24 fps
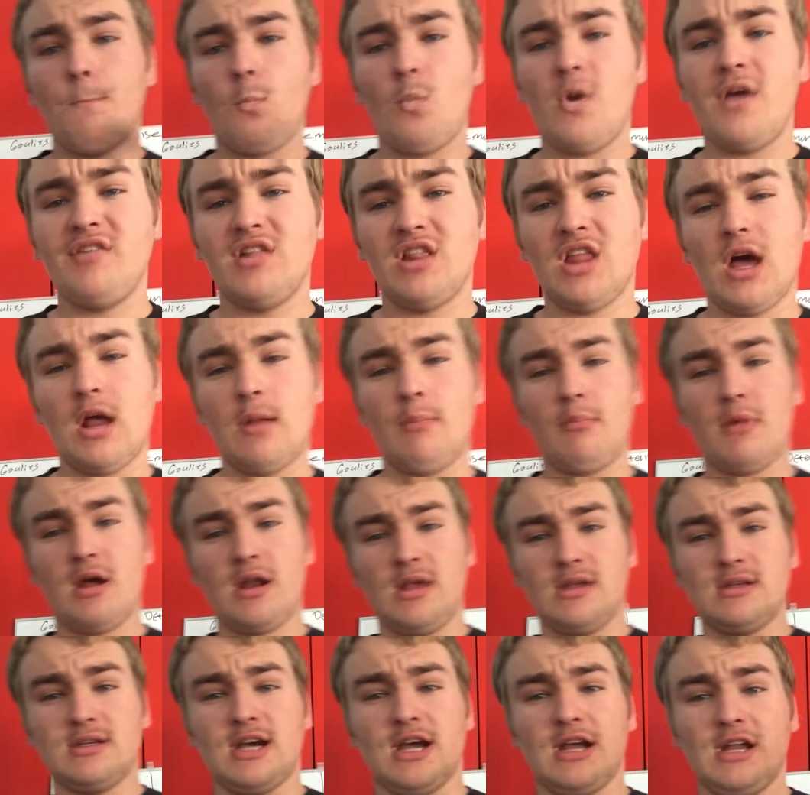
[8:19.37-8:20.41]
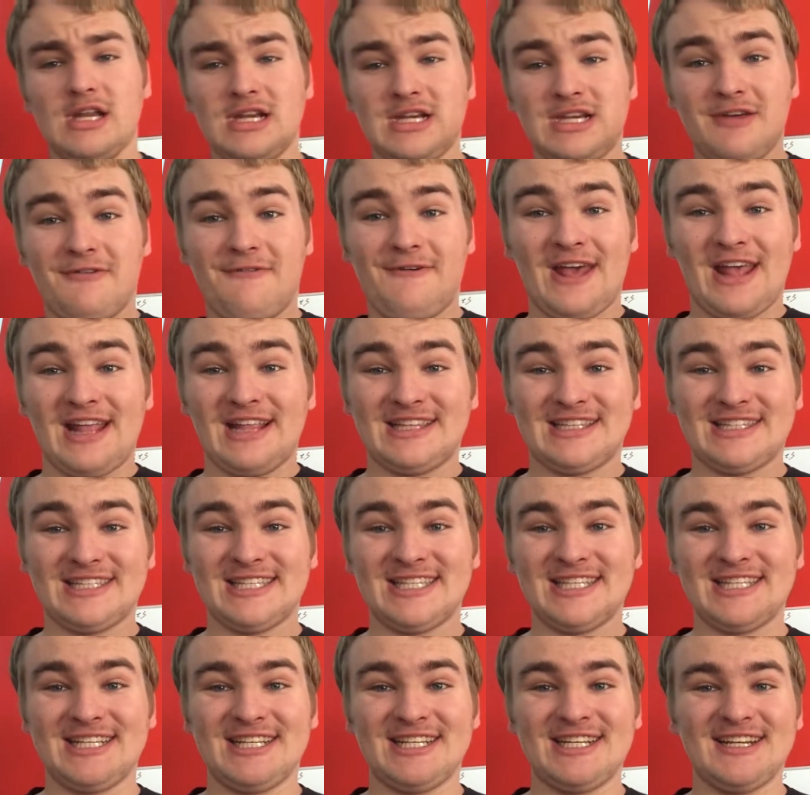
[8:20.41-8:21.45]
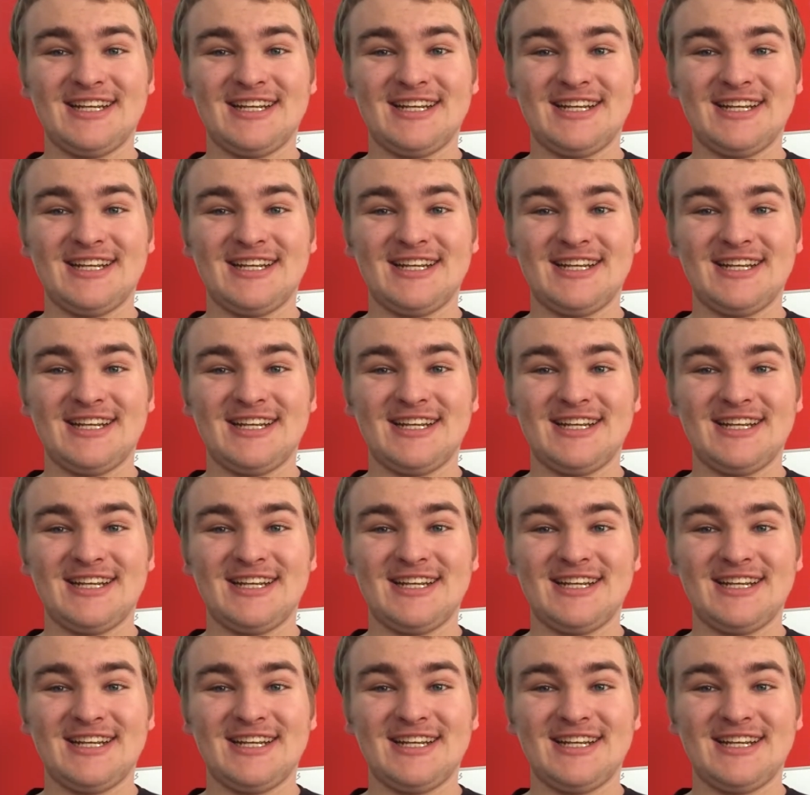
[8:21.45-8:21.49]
We have a lot of money tied in defense,